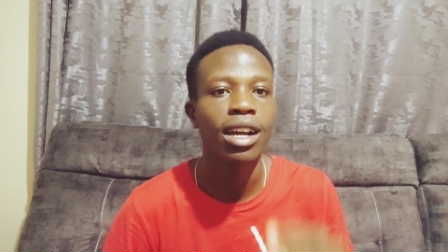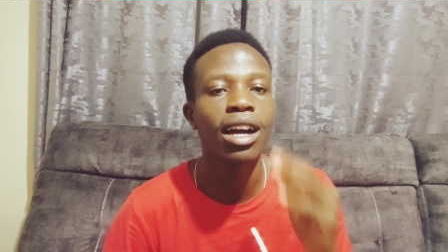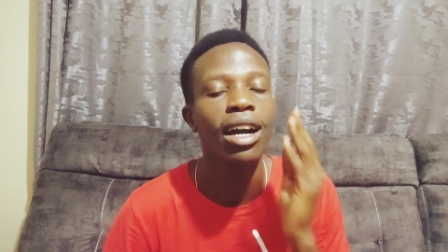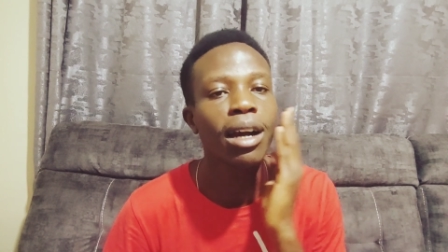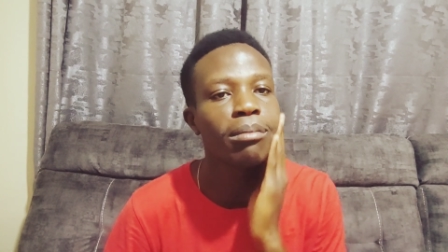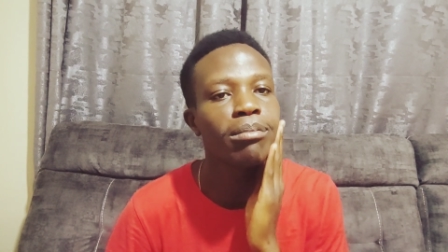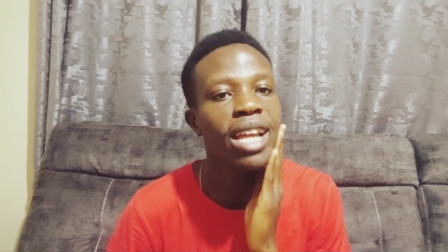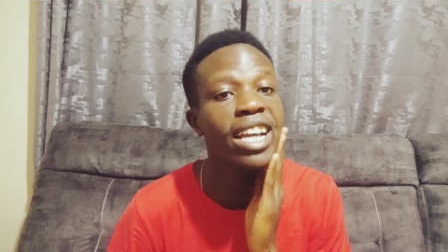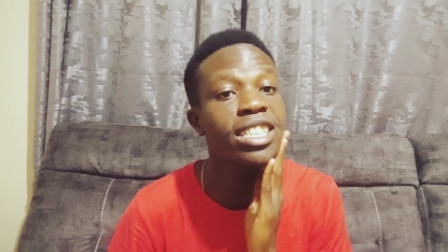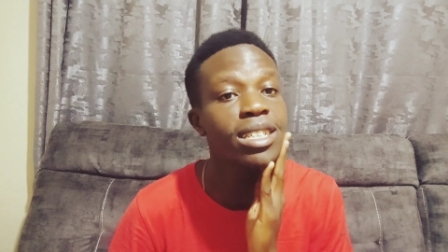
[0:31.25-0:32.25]
Um,
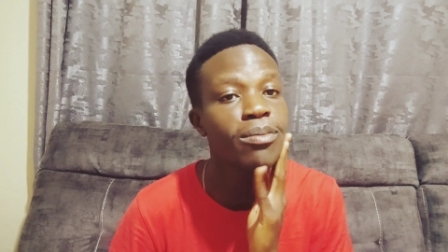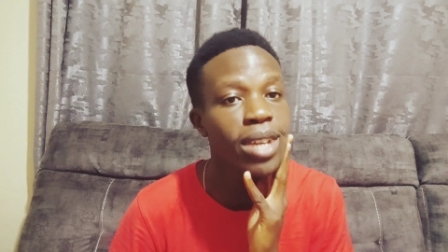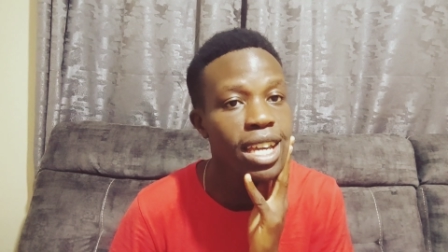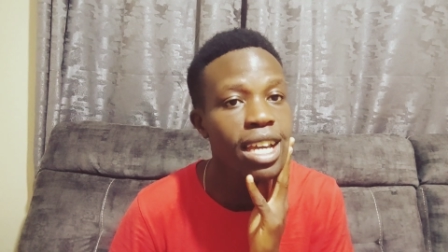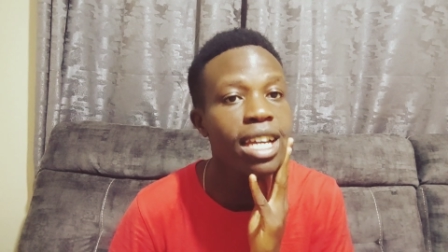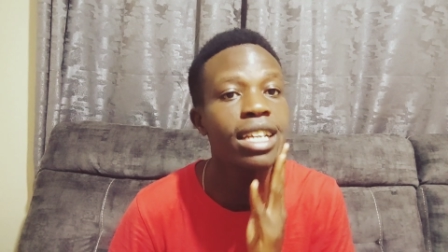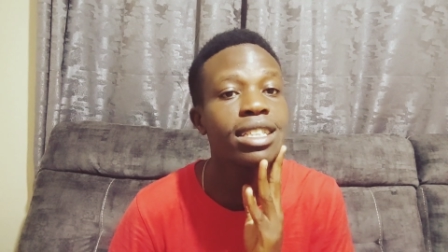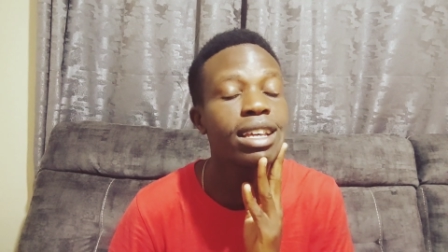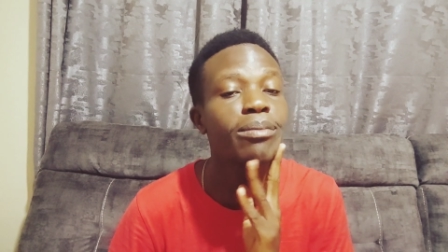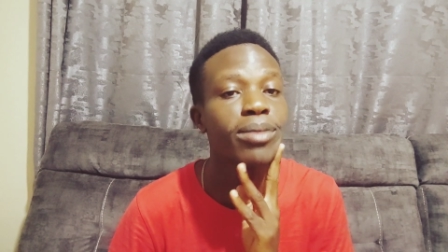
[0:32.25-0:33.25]
Ndayishimiye
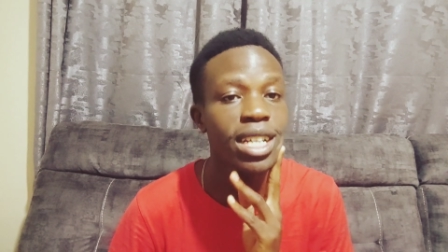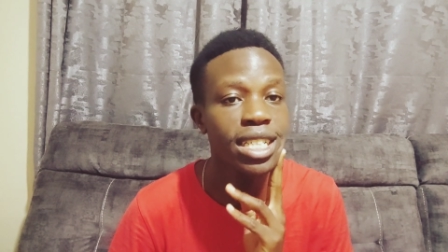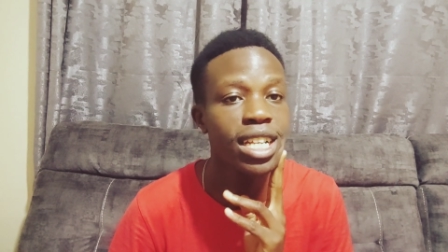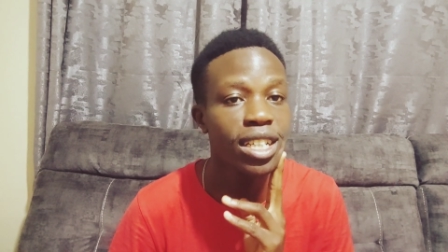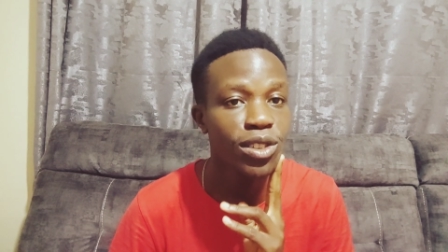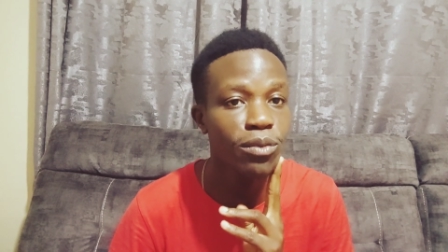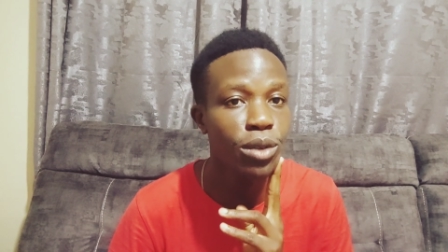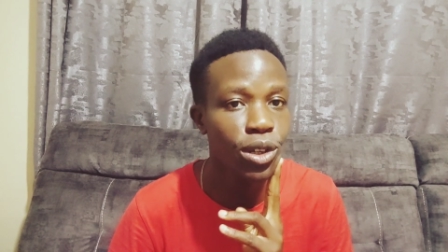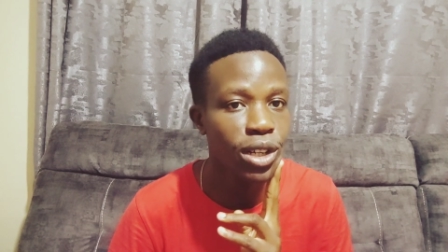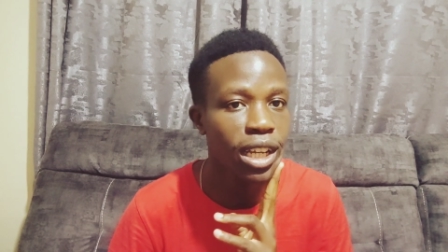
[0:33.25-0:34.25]
is the president of
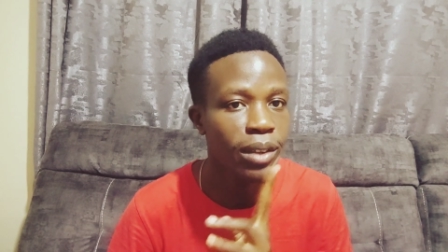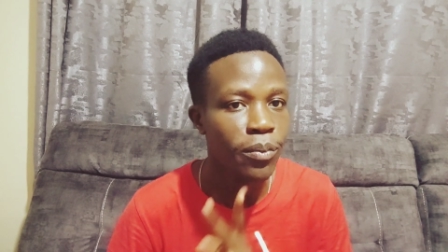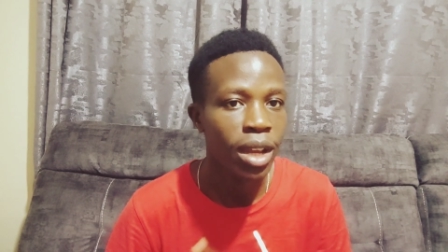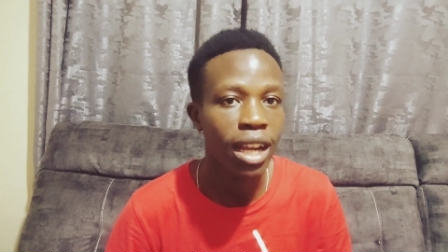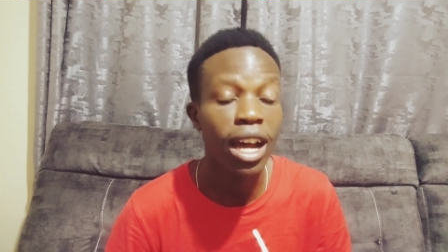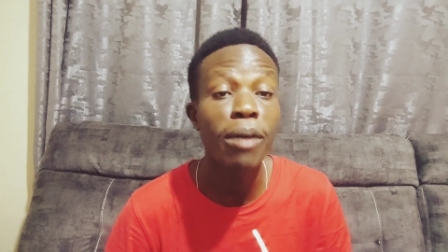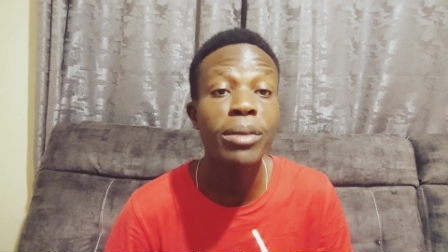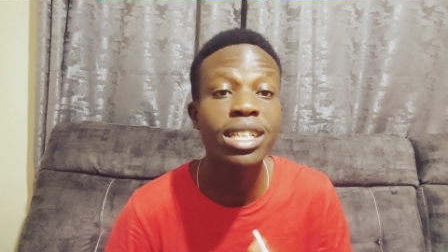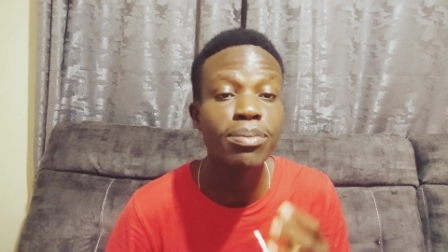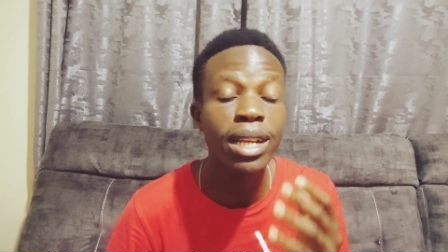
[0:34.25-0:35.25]
Burundi, and
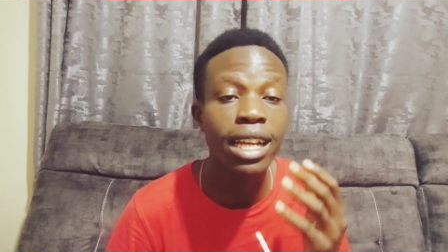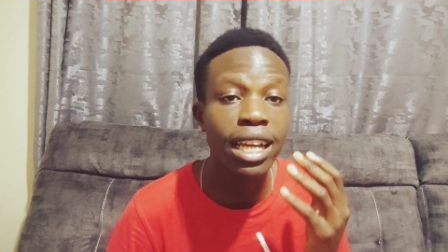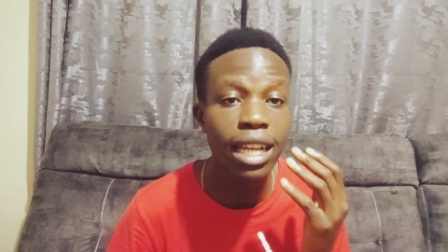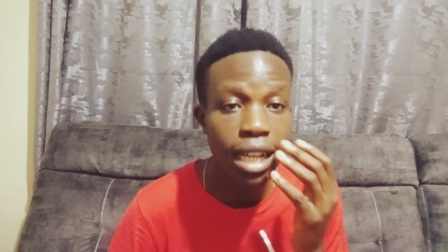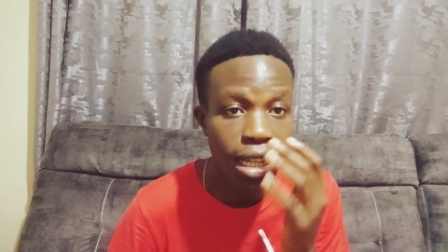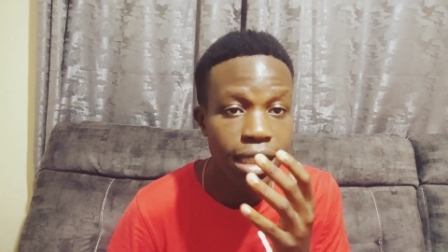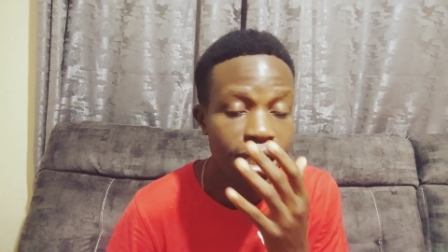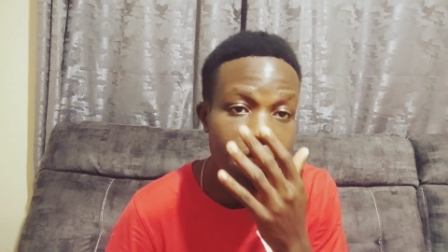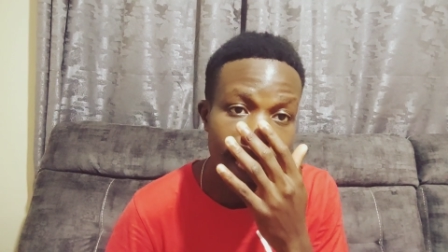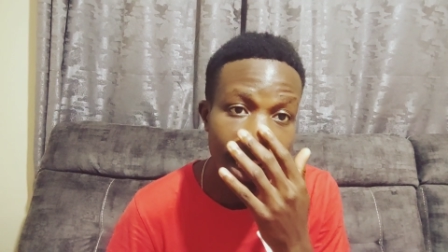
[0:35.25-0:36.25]
um, he's been
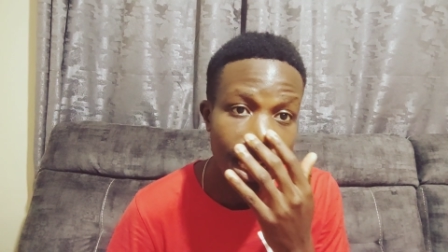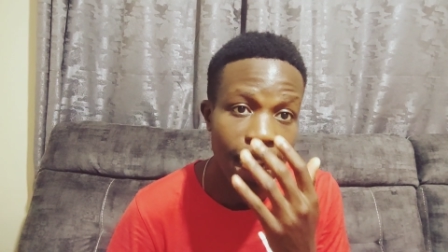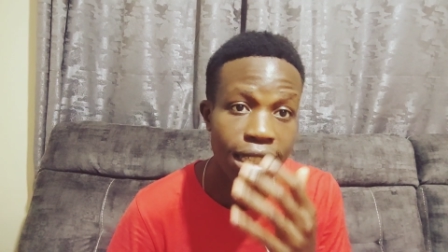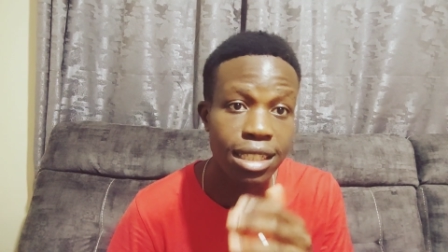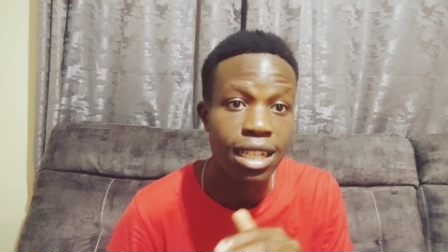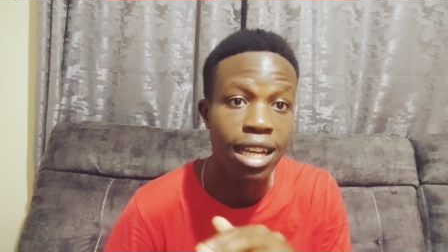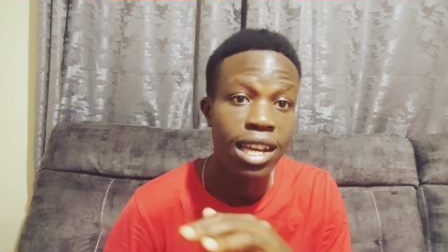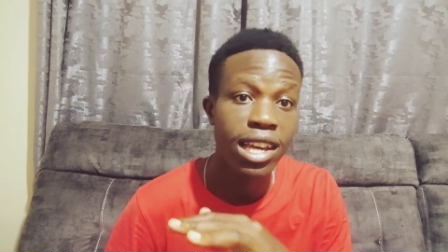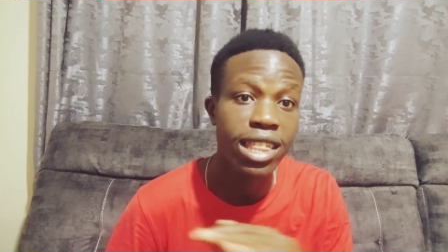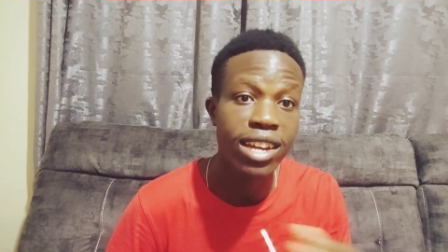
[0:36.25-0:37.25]
hitting the headlines
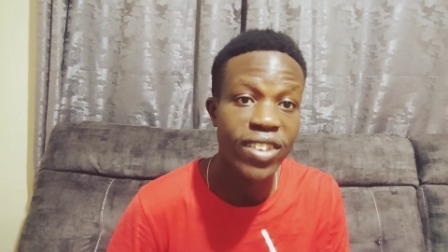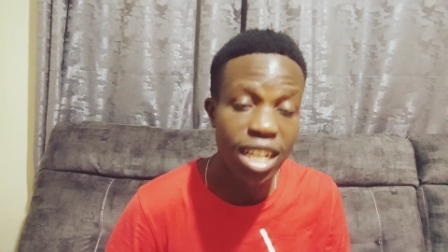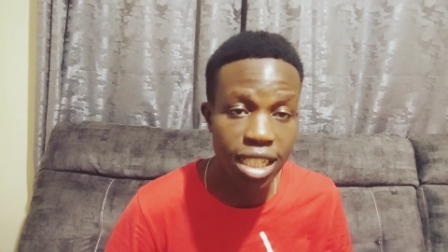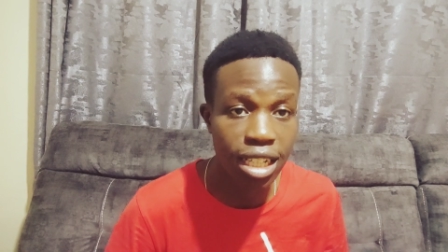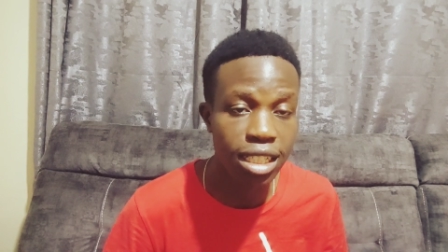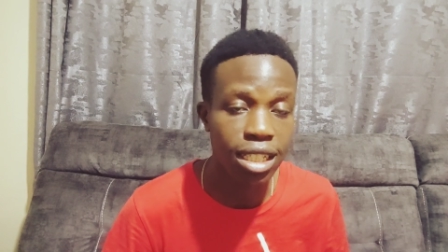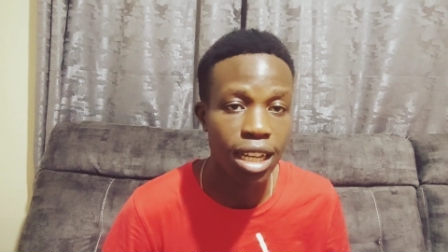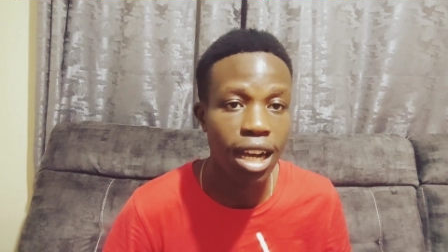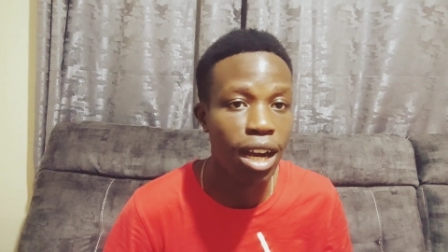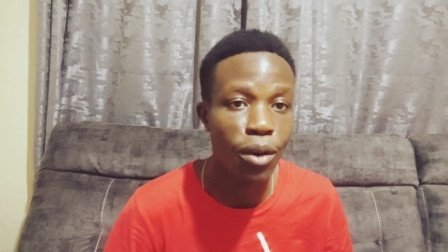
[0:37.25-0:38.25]
in the recent
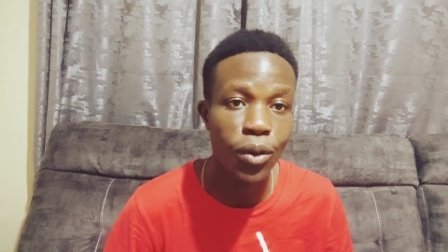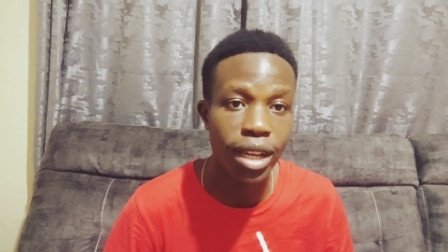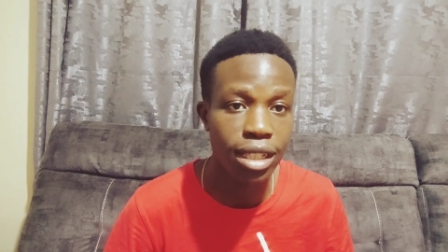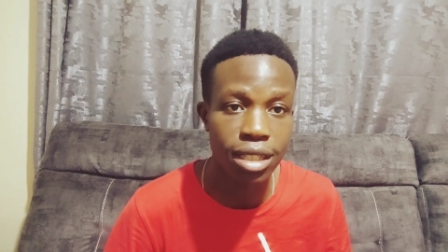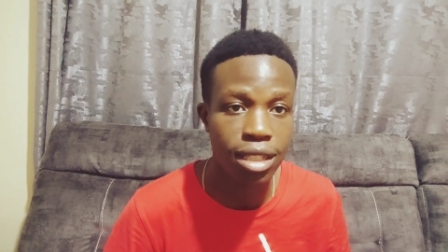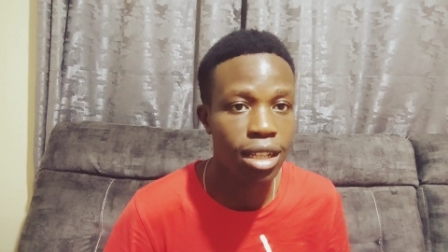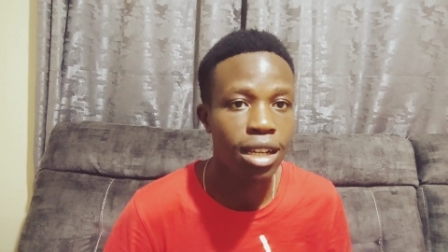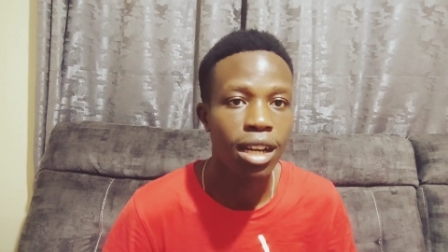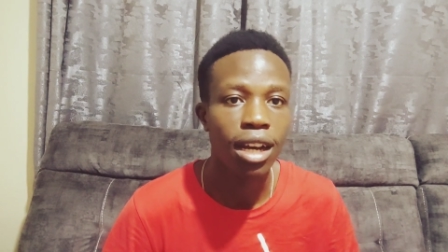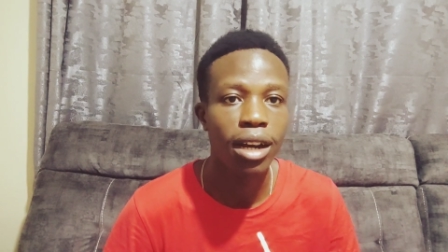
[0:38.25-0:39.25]
uh, weeks
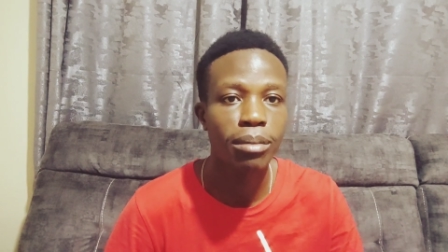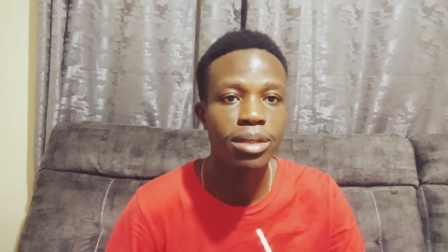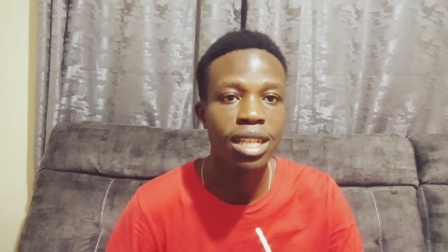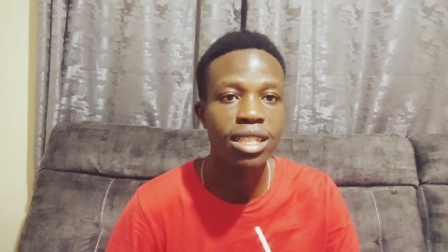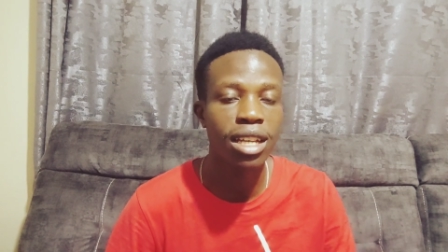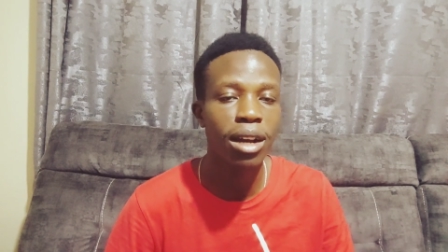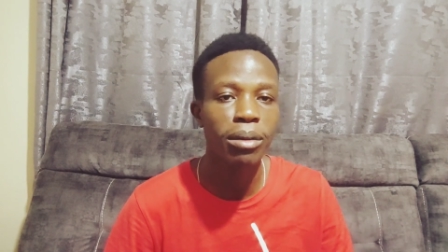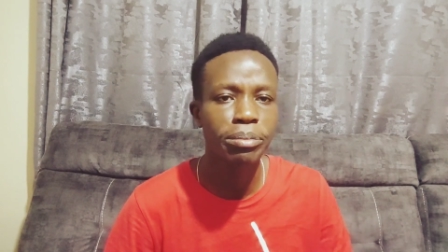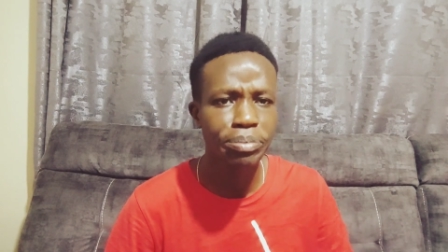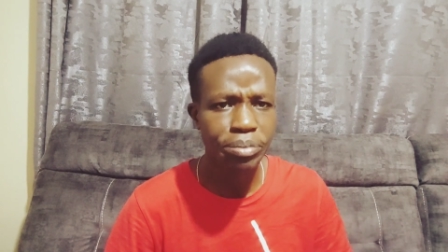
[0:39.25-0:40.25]
um, since
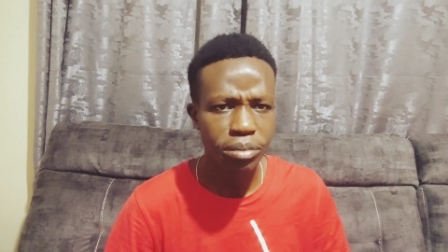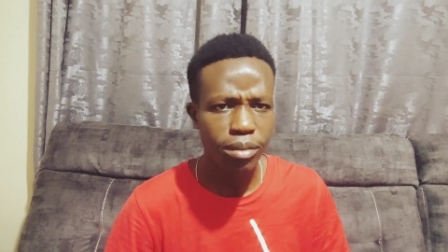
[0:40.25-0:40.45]
um,